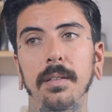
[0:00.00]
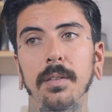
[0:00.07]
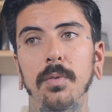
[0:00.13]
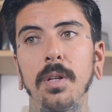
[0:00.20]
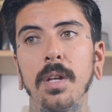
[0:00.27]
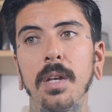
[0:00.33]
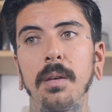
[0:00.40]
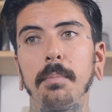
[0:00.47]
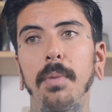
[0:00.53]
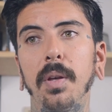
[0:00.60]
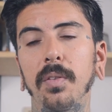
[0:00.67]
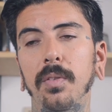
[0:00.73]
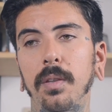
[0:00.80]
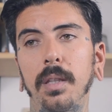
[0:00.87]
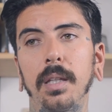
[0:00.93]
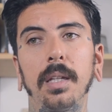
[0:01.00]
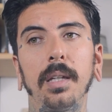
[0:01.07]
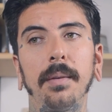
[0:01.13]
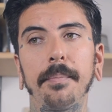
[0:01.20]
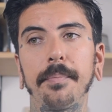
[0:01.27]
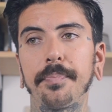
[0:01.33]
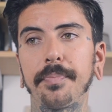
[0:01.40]
And
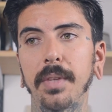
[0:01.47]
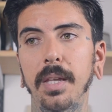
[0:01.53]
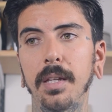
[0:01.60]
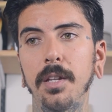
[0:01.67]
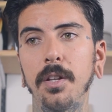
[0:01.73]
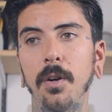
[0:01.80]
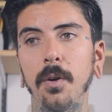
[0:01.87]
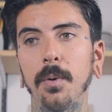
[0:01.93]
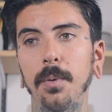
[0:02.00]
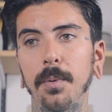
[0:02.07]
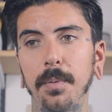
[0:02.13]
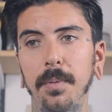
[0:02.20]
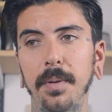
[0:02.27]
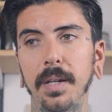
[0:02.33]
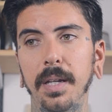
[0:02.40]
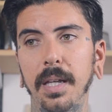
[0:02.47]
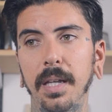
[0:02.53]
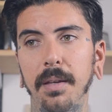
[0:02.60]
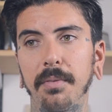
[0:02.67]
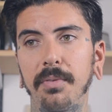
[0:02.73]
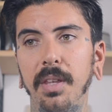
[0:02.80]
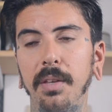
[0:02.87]
basically,
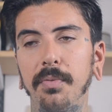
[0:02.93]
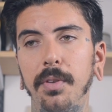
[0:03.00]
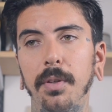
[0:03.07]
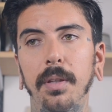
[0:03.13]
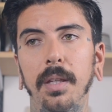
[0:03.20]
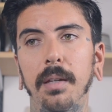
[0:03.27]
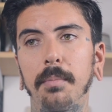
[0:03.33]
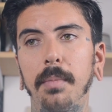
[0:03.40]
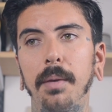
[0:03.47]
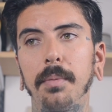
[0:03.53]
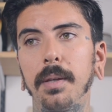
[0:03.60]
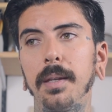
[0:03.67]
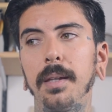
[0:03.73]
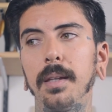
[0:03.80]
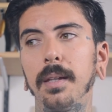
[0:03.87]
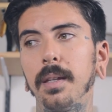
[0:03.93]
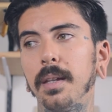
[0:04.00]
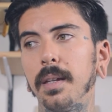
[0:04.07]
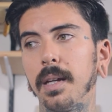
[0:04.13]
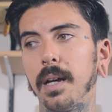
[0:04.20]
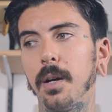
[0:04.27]
if they feel like maybe